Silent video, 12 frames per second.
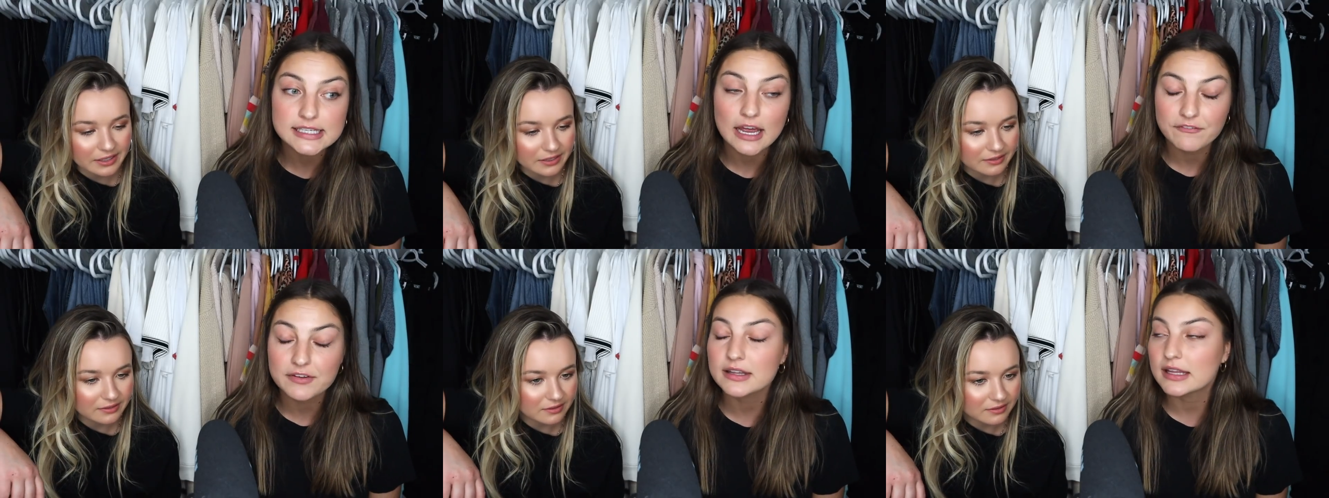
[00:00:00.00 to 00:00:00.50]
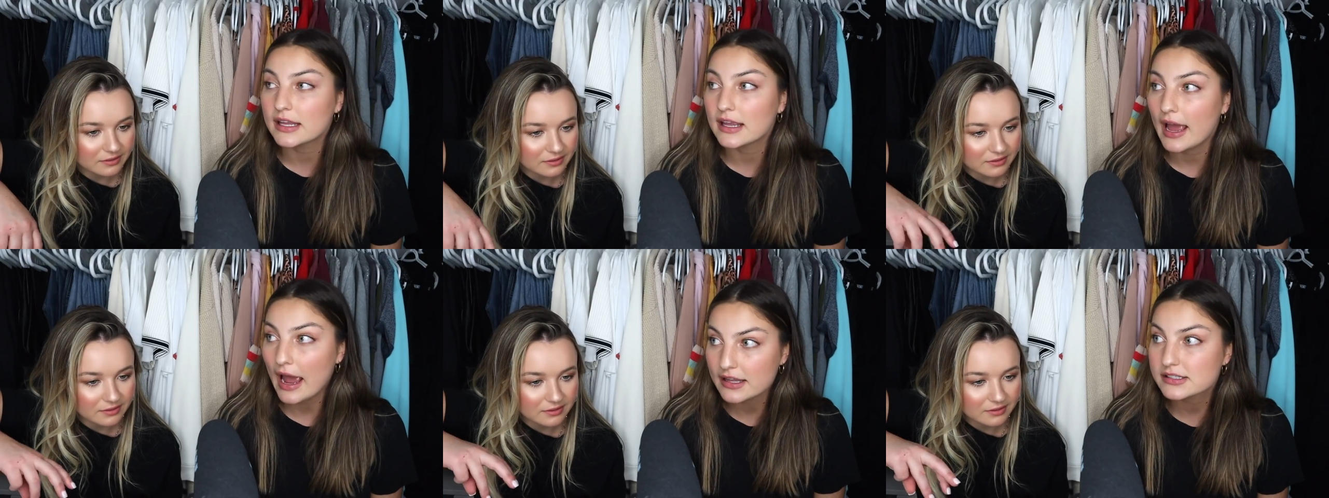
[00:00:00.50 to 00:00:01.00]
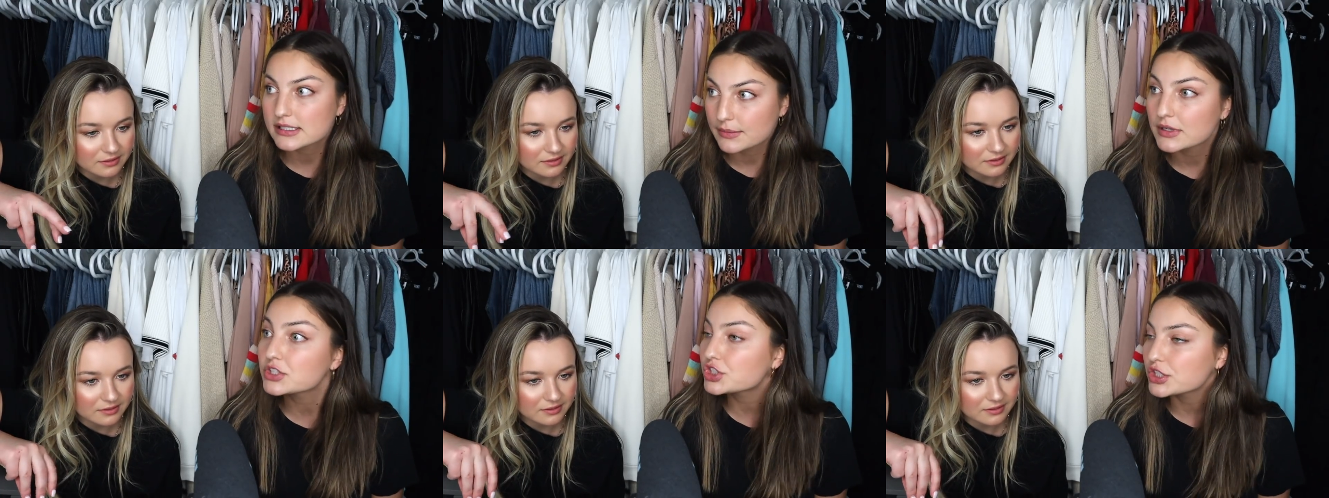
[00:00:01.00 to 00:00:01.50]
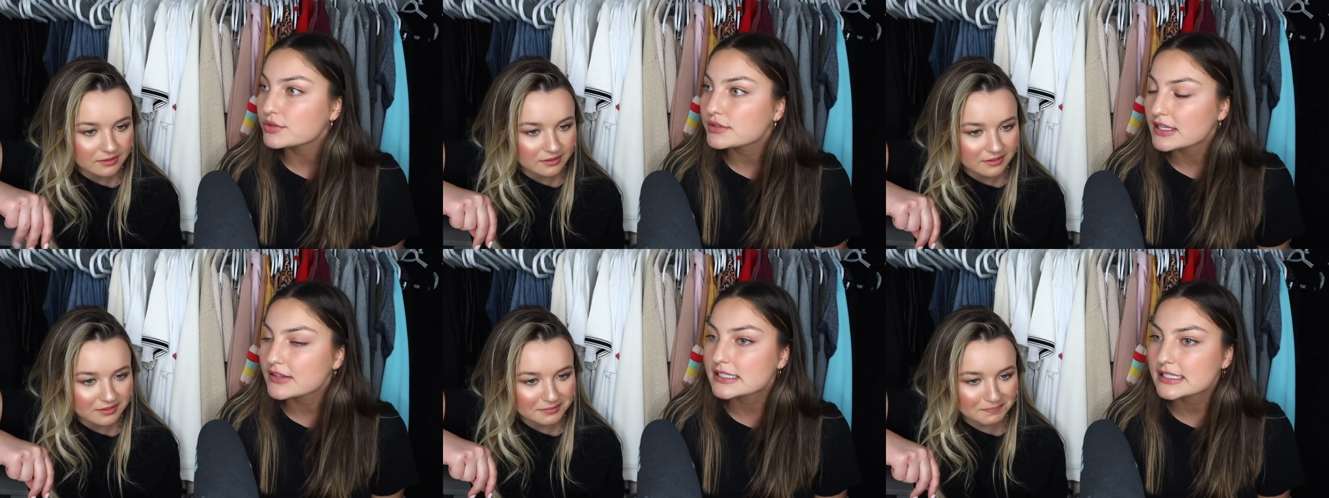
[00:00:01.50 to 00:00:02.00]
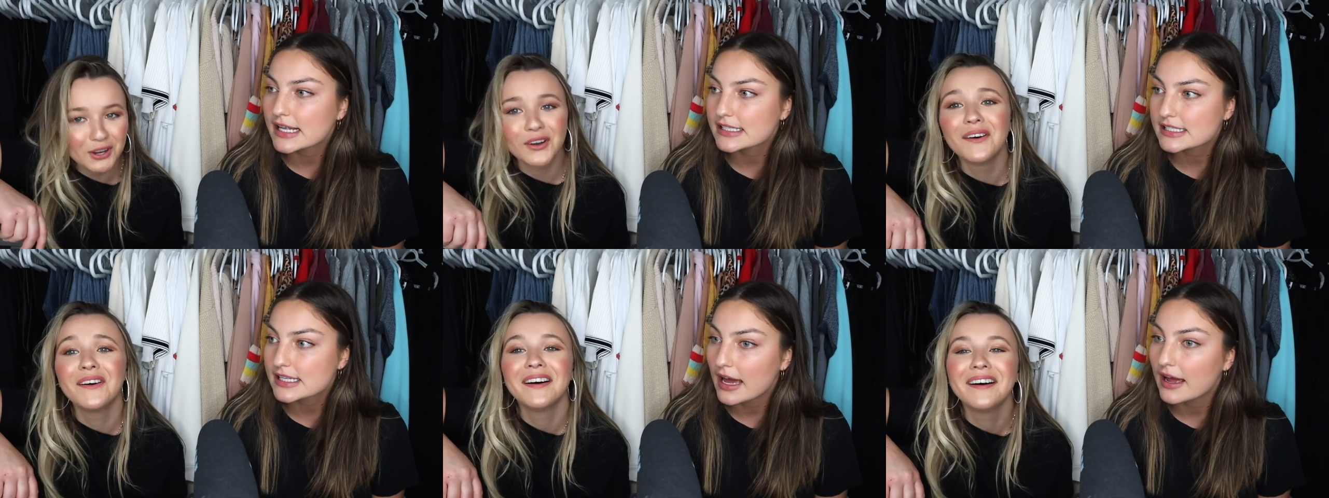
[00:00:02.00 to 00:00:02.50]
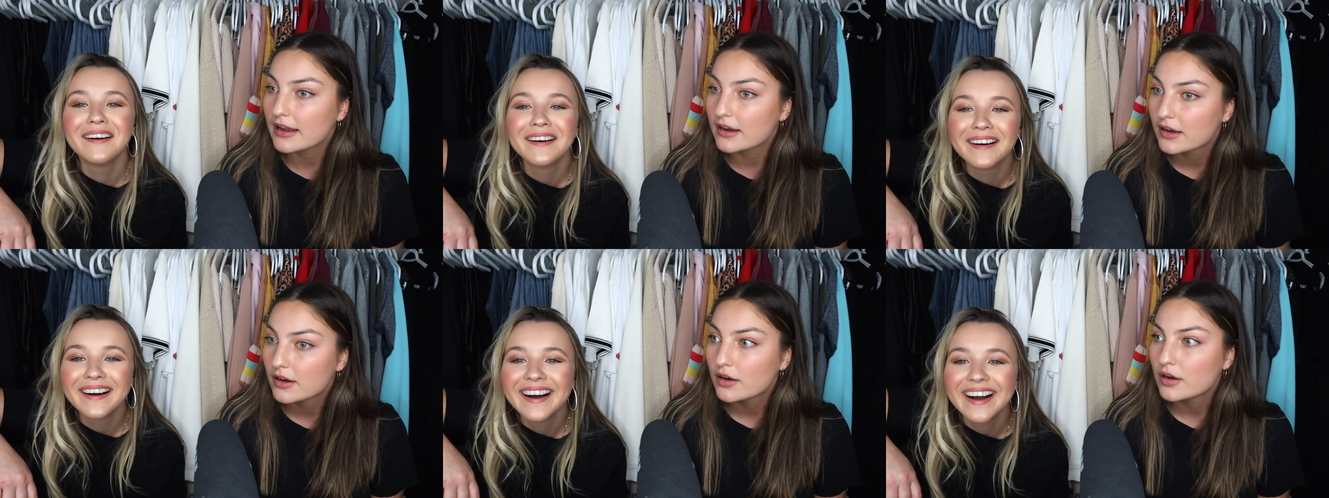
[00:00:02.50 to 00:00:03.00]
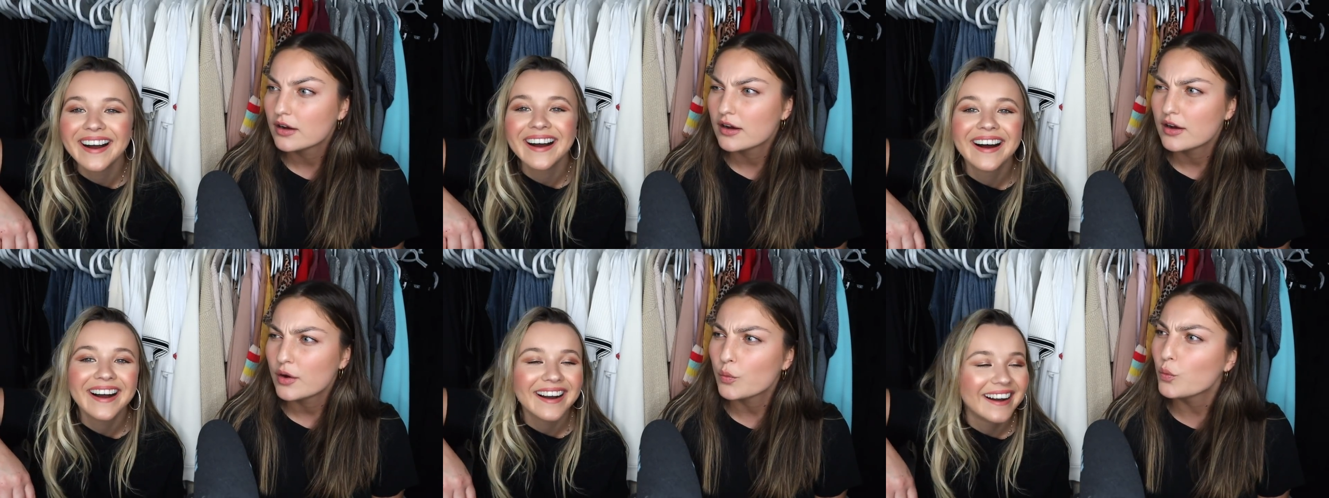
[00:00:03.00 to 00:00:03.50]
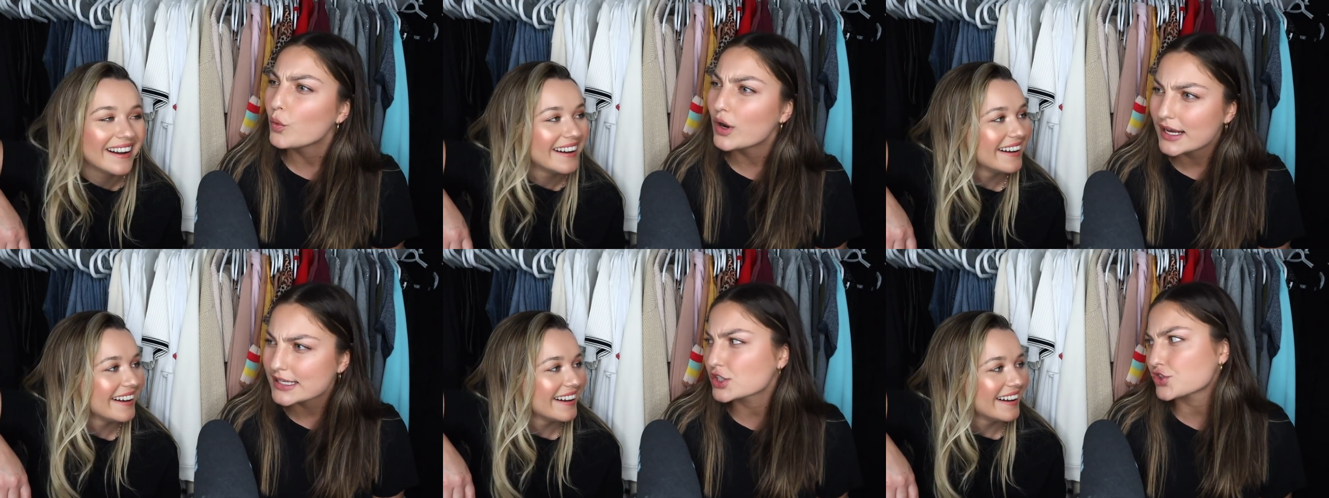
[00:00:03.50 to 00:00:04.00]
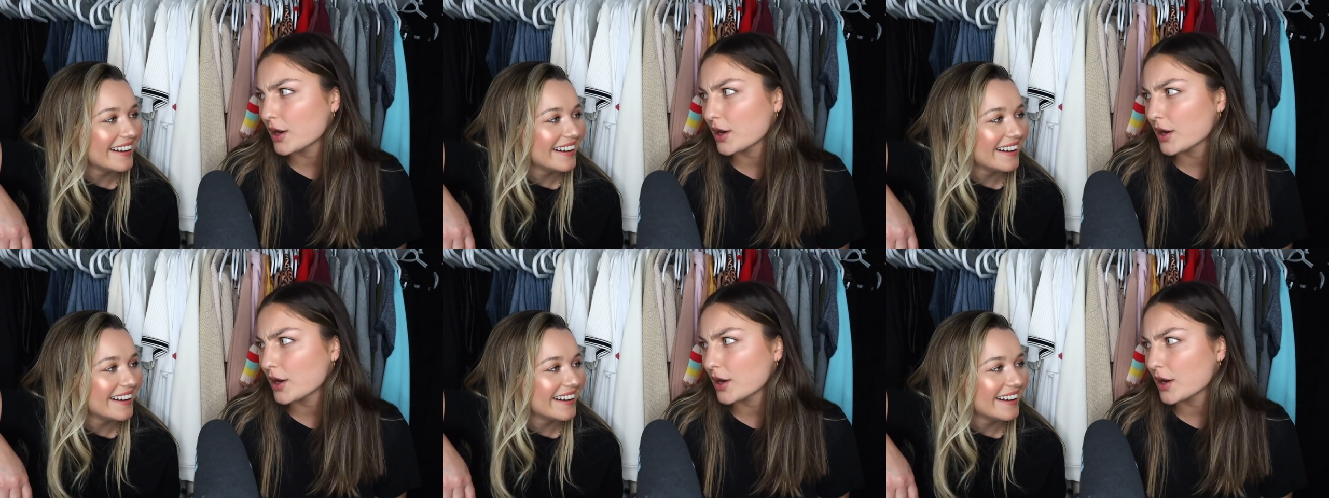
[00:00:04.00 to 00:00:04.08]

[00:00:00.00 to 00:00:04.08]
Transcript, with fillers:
Speaker 1: definitely had some issues in the sense that was a